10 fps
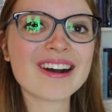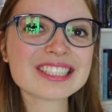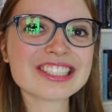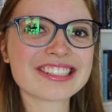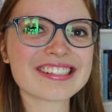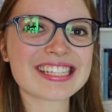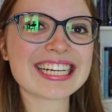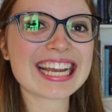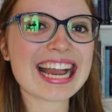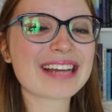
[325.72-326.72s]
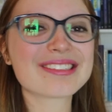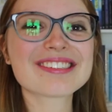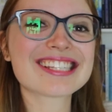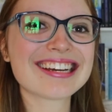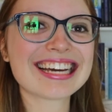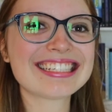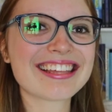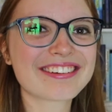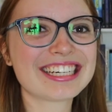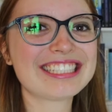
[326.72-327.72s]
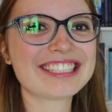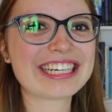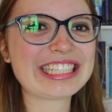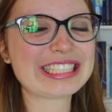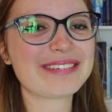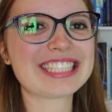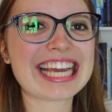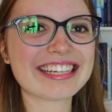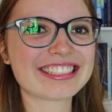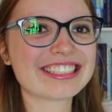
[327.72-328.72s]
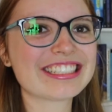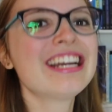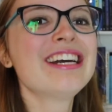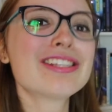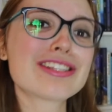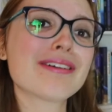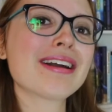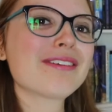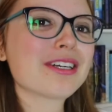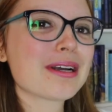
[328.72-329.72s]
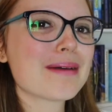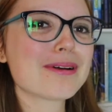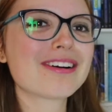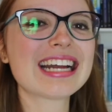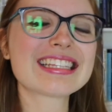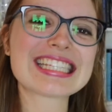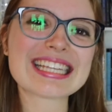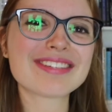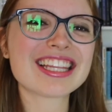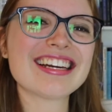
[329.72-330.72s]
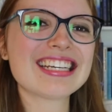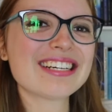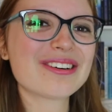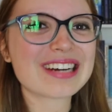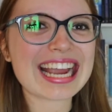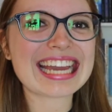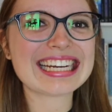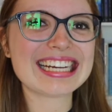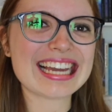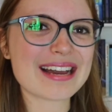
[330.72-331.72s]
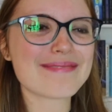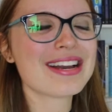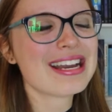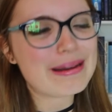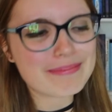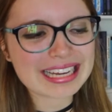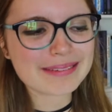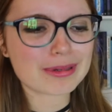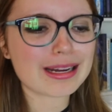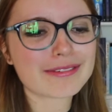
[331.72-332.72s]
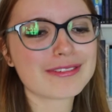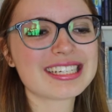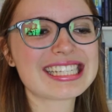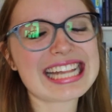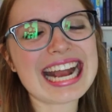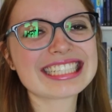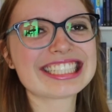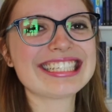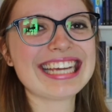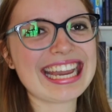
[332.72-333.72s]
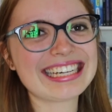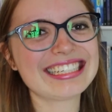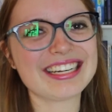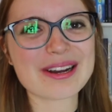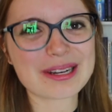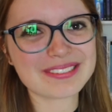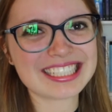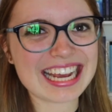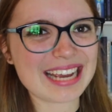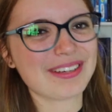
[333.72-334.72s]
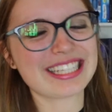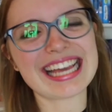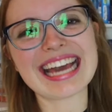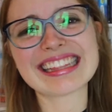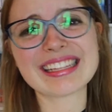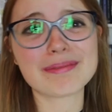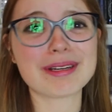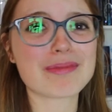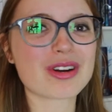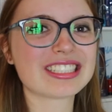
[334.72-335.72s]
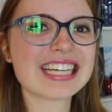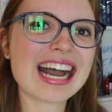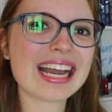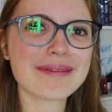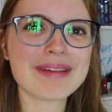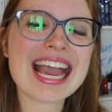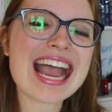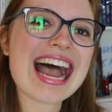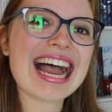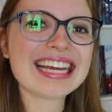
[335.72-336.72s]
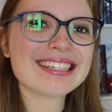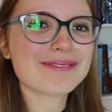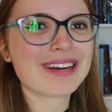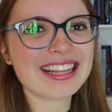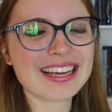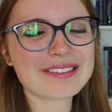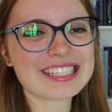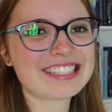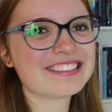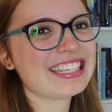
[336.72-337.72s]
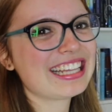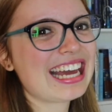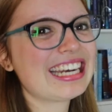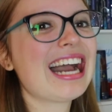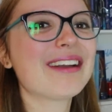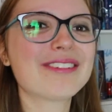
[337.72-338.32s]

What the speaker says: On Tuesday, I also had another internship to get to, so I woke up around 7:30 or 8 a.m., made breakfast, actually ate it at home today because I had a little bit more time, and while I was doing that, I